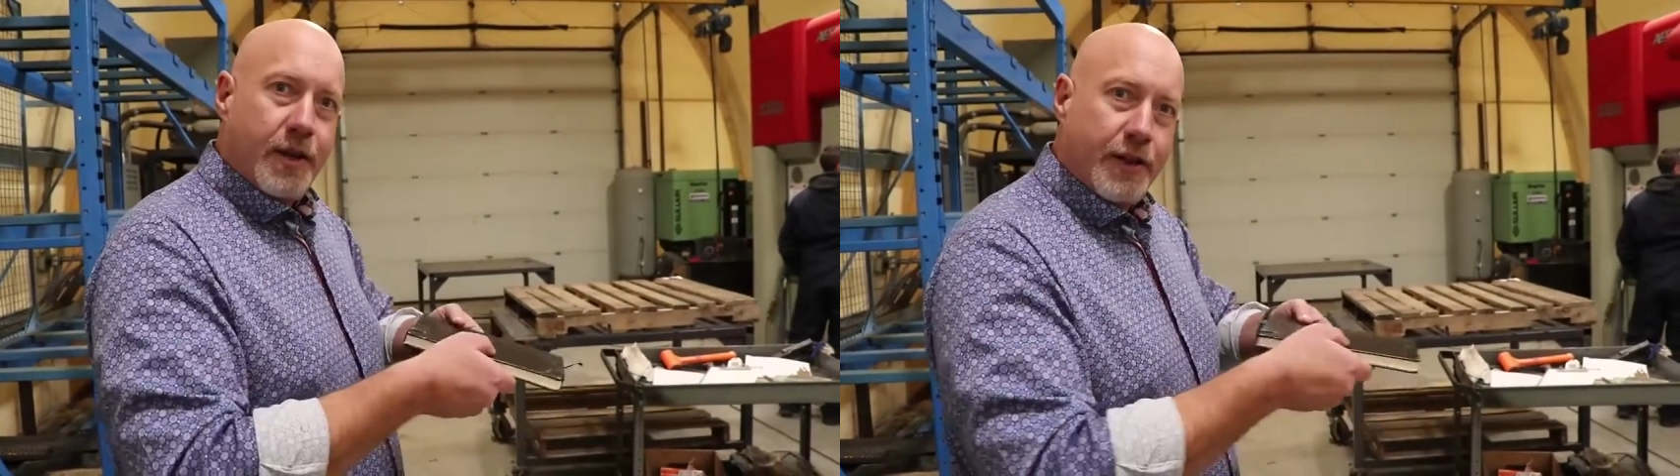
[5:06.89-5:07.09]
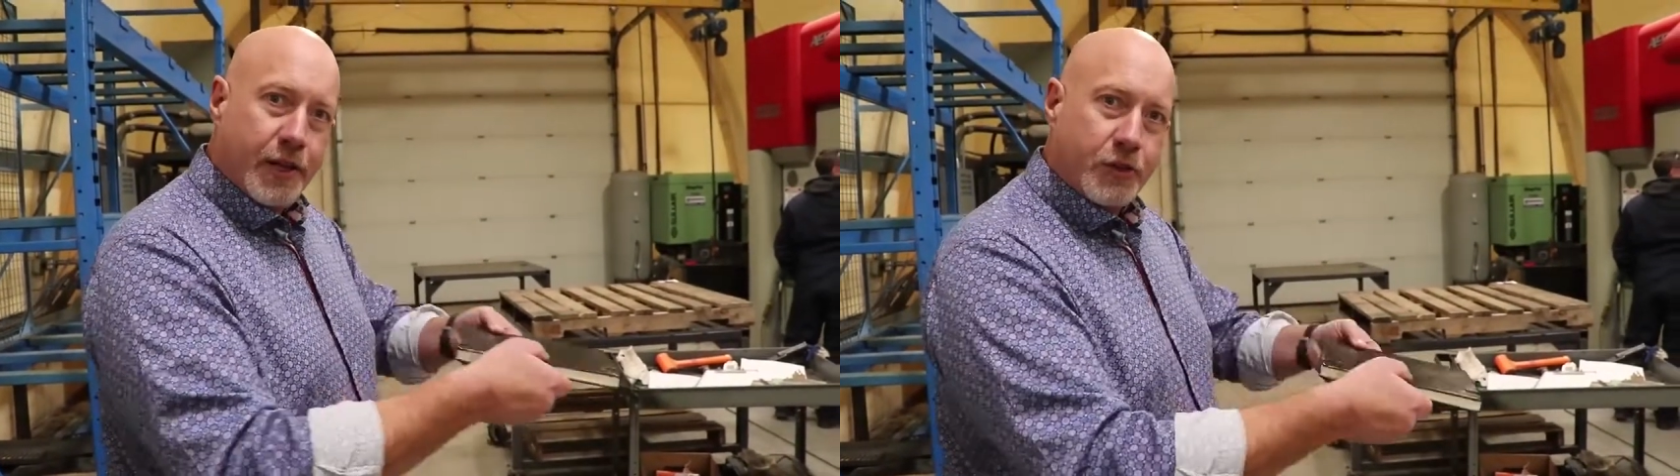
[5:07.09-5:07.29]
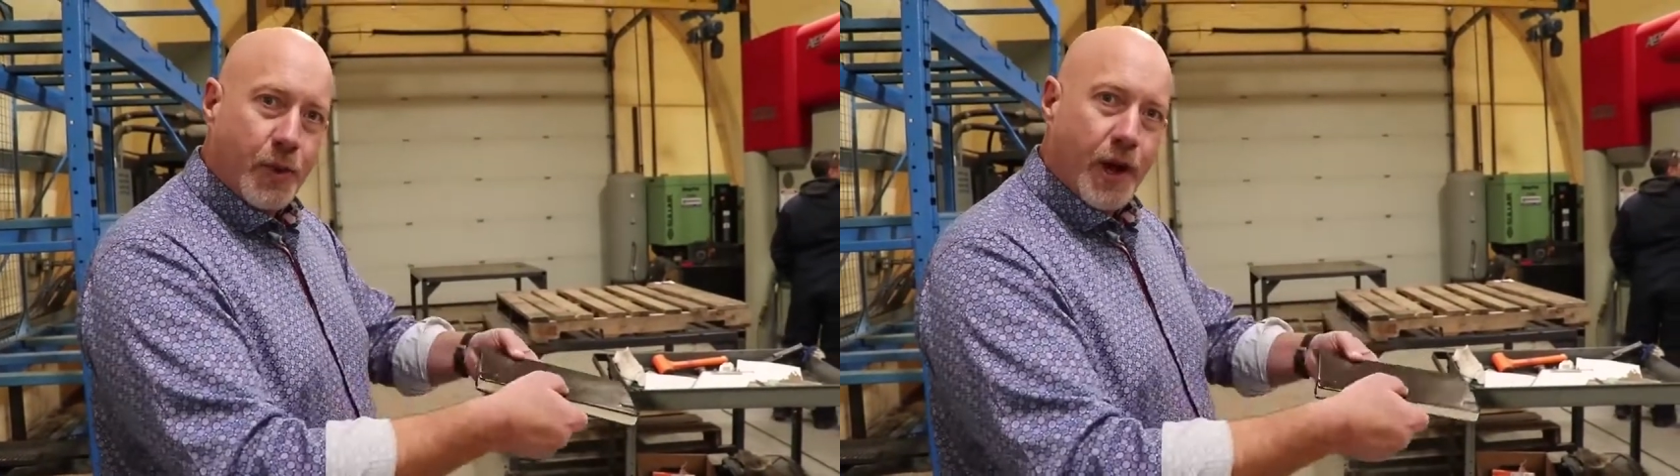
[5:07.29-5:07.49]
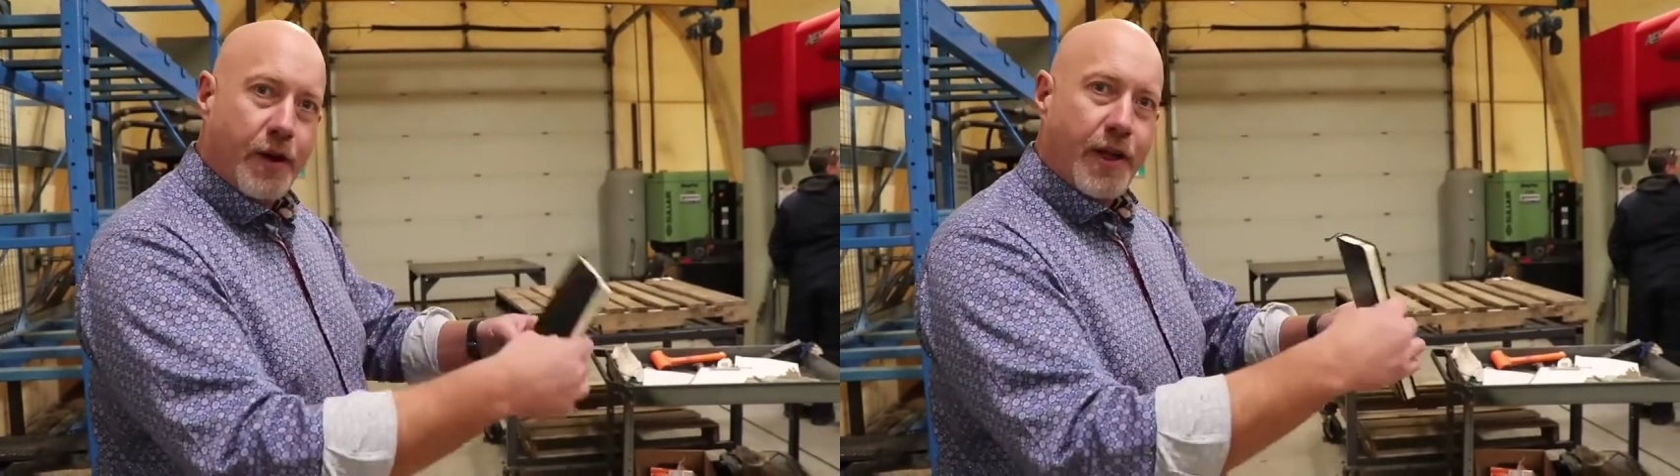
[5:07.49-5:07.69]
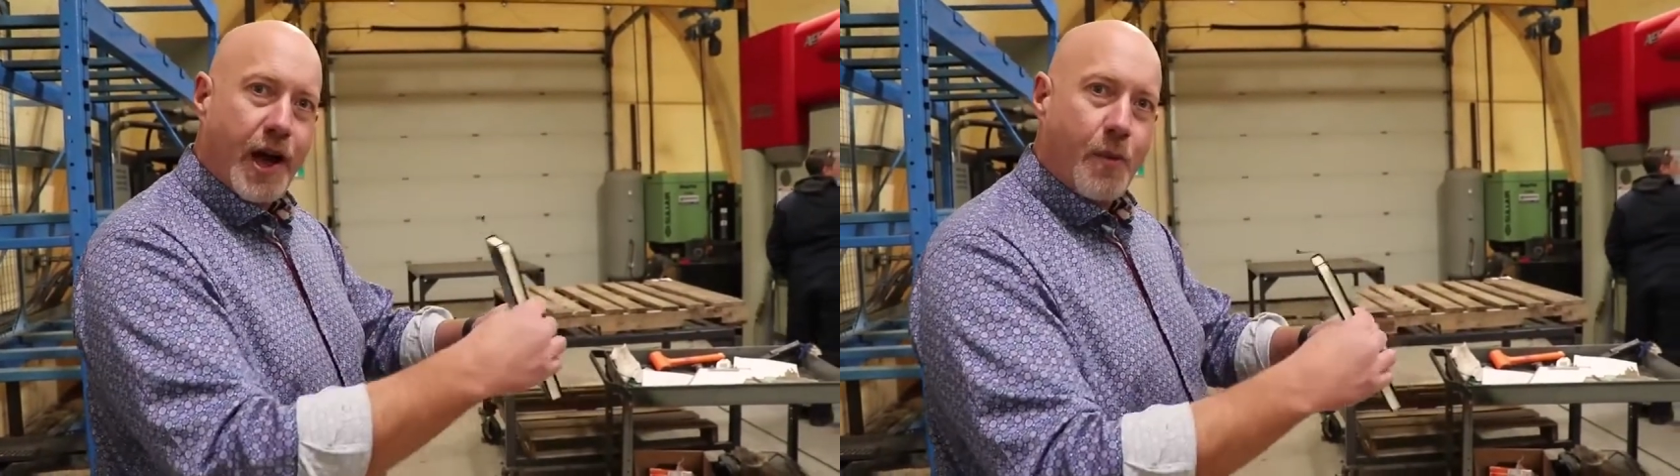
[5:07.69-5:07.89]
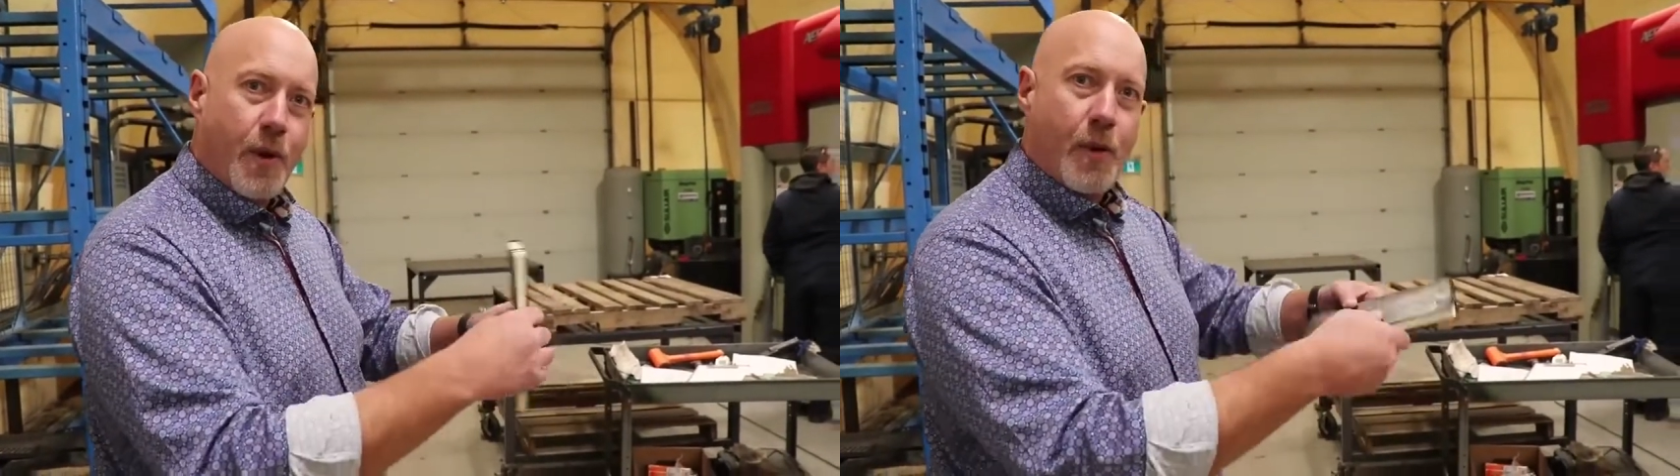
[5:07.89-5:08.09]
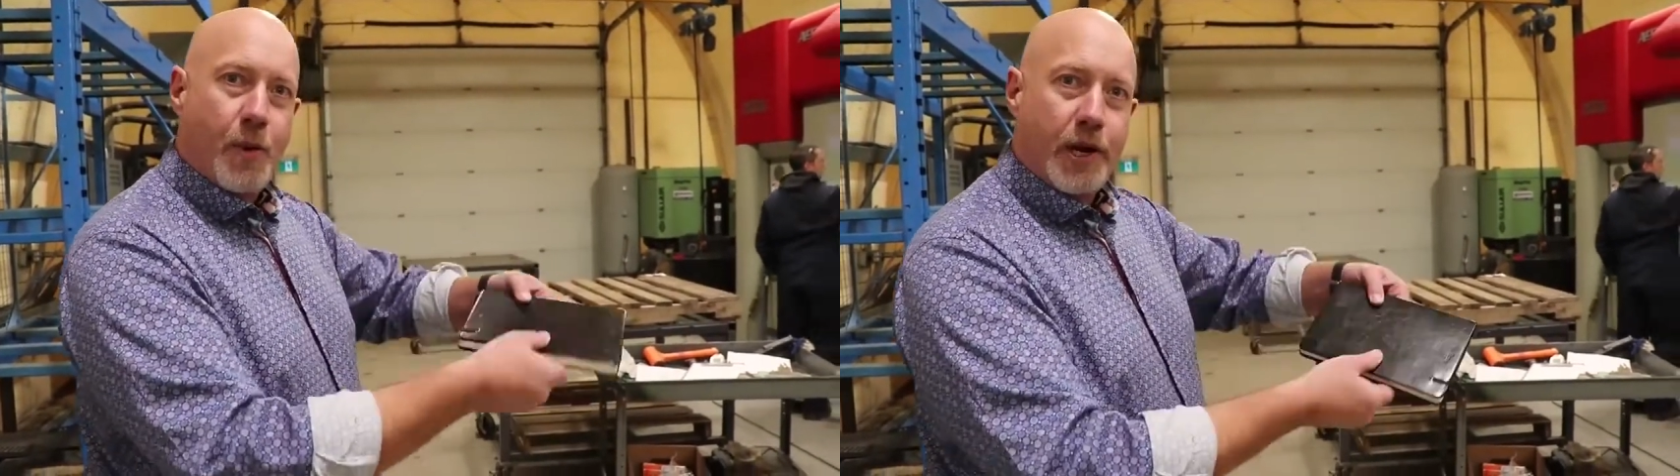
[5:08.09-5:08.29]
this way or that way, what